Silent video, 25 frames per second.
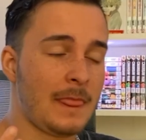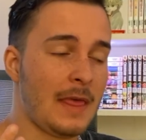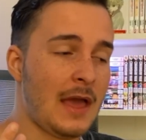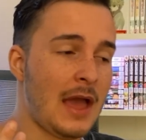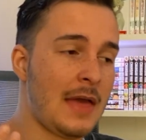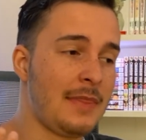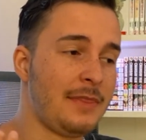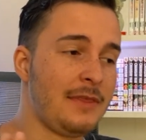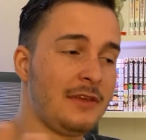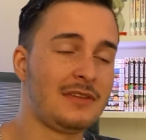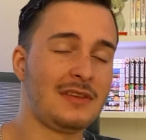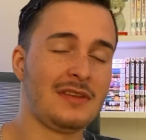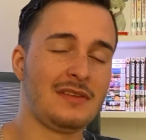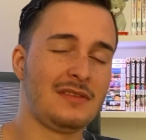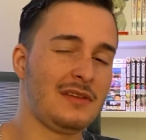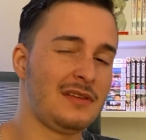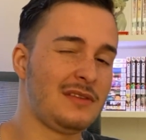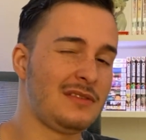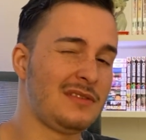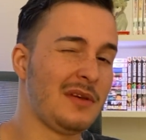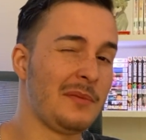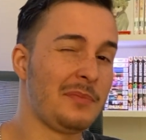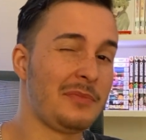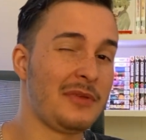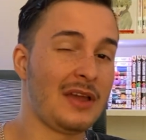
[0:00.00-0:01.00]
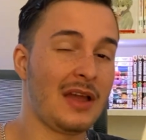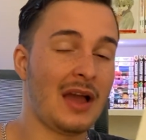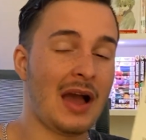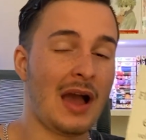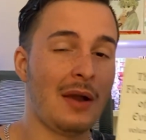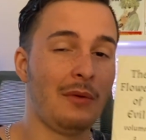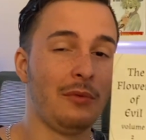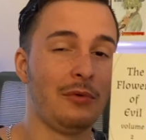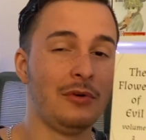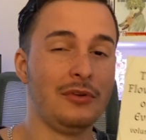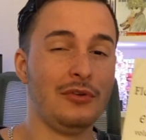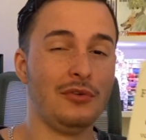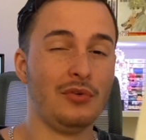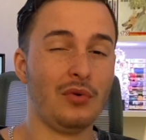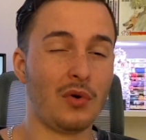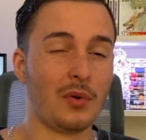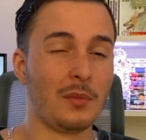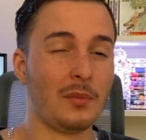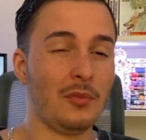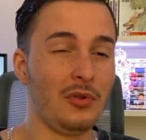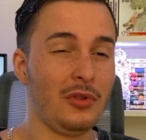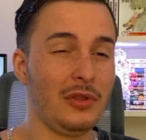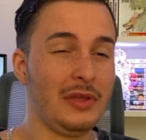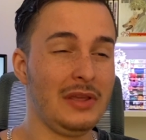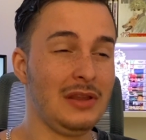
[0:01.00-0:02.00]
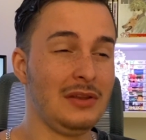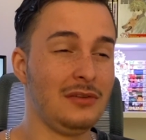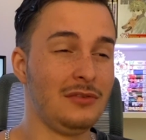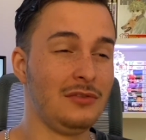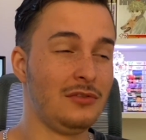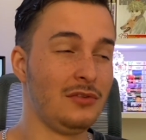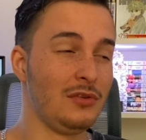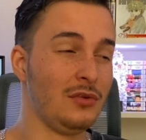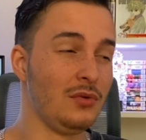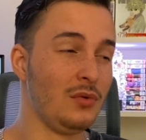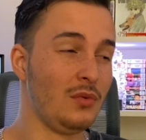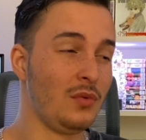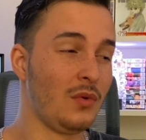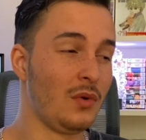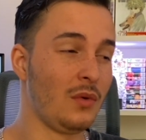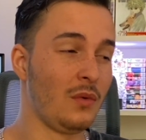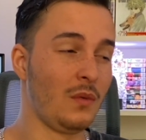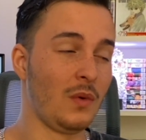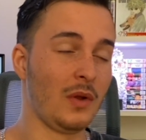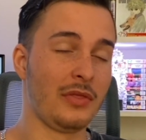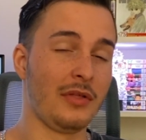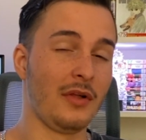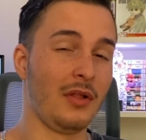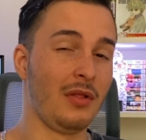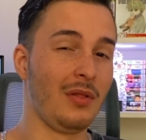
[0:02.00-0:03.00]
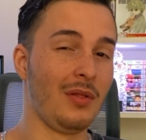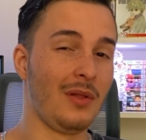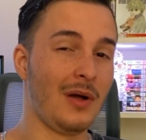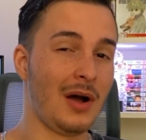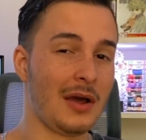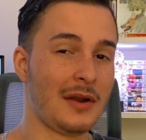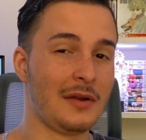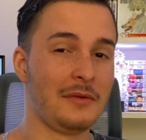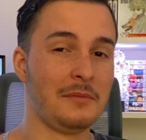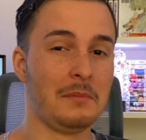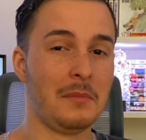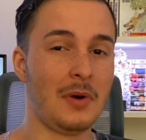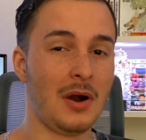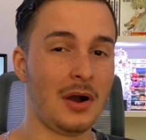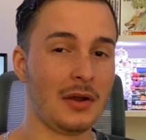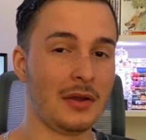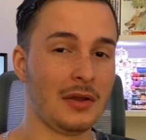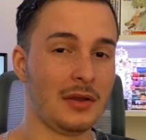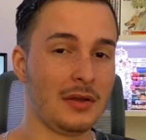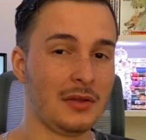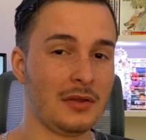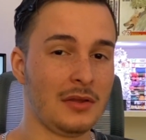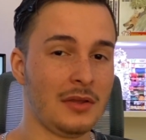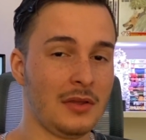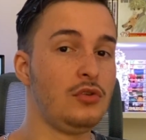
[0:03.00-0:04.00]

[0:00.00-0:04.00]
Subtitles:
And this isn't something I would normally do with a lot of manga.